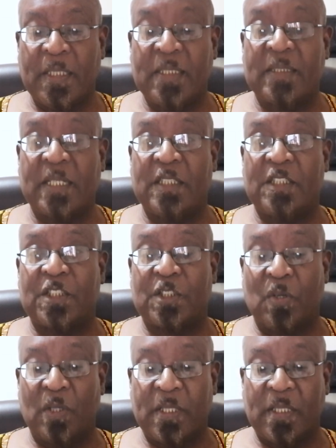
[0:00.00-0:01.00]
He said,
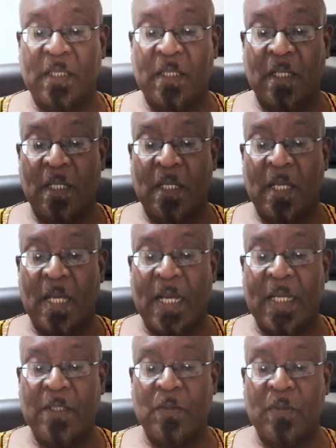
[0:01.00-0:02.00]
'Surely
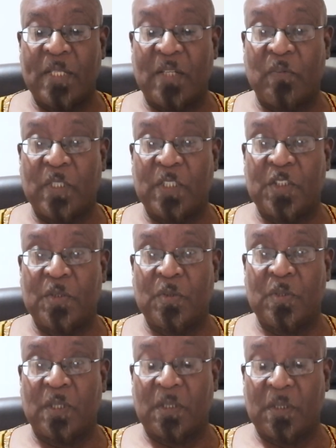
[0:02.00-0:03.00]
I know that which you
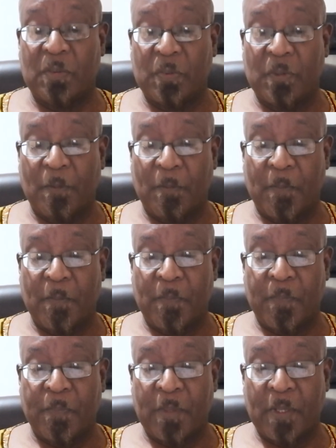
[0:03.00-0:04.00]
do not know.'"
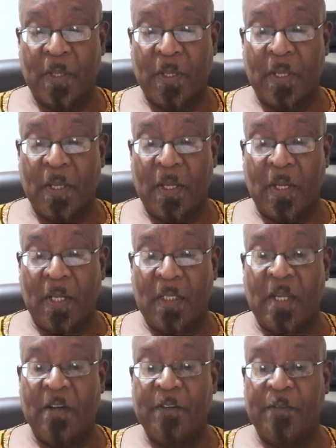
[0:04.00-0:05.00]

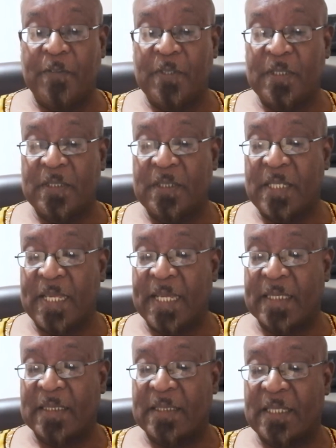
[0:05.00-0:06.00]
Allah refers to the
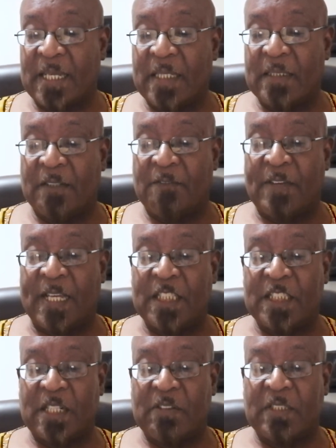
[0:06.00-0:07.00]
exercise of
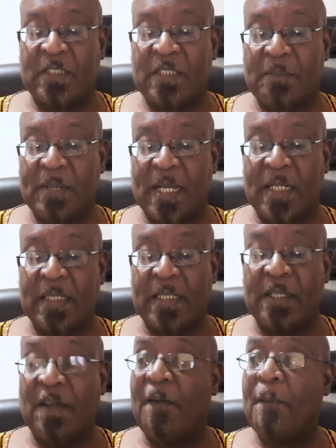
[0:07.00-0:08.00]
vicegerency by a
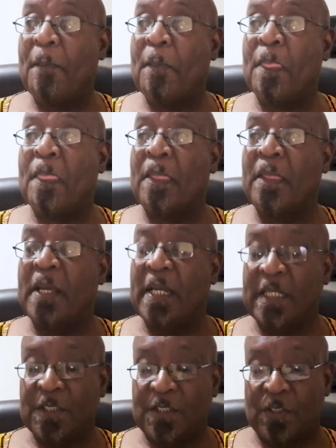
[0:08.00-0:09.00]
leader
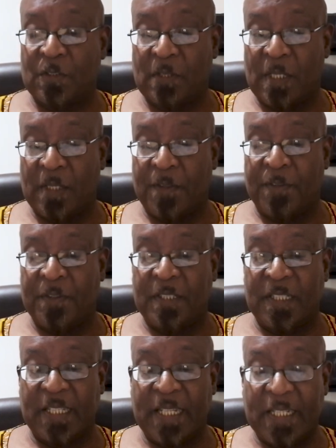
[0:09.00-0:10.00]
in Surah
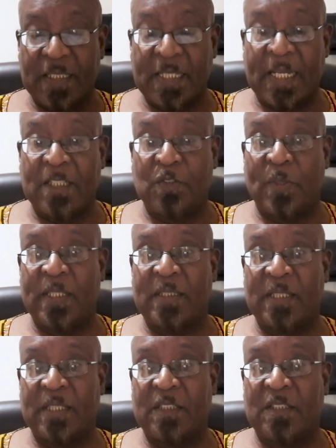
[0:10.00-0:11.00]
thirty-eight, Ayah
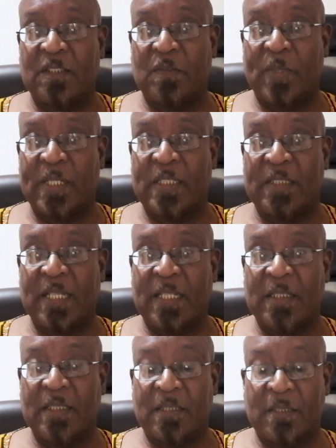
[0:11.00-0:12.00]
twenty-six, when he
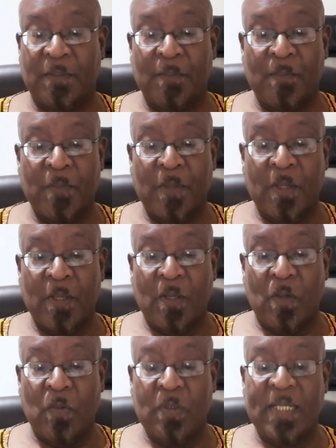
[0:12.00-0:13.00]
says,
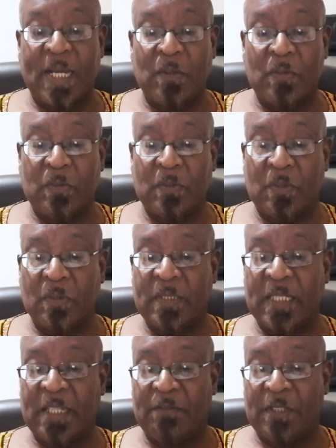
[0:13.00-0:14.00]
"O Dawood, O
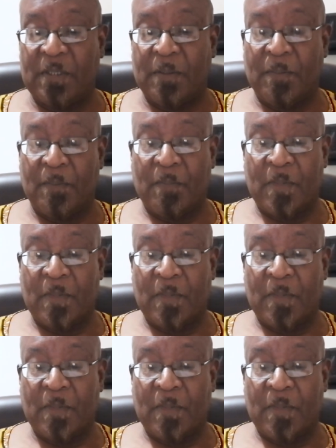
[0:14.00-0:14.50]
David,